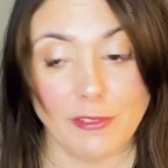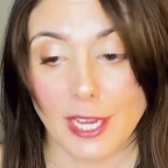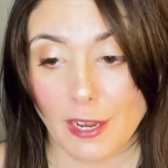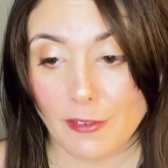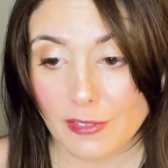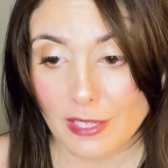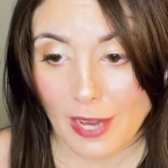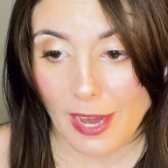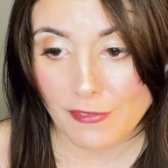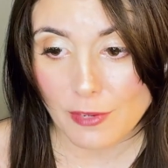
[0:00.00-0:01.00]
carefully
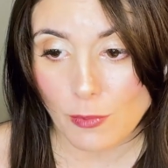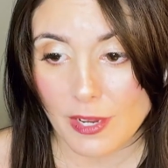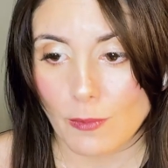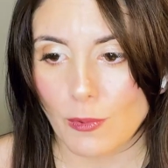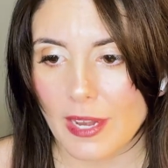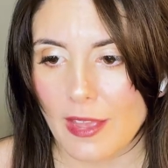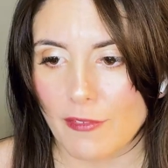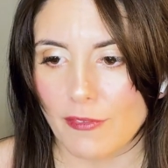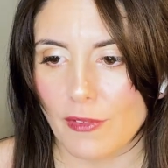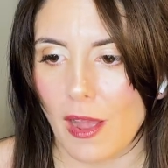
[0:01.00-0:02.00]
crafted one, would
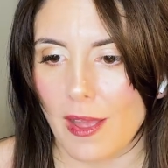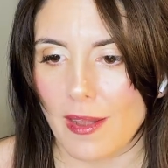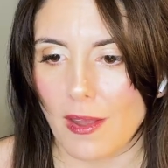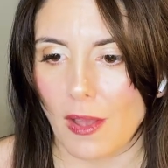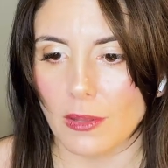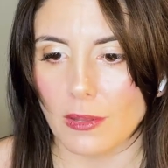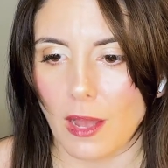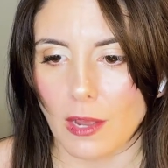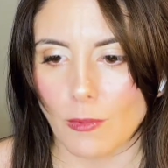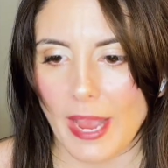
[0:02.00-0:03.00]
have gone a
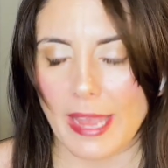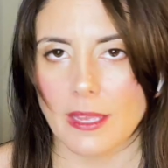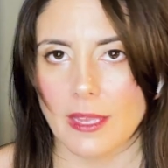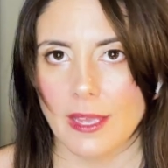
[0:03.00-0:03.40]
long way.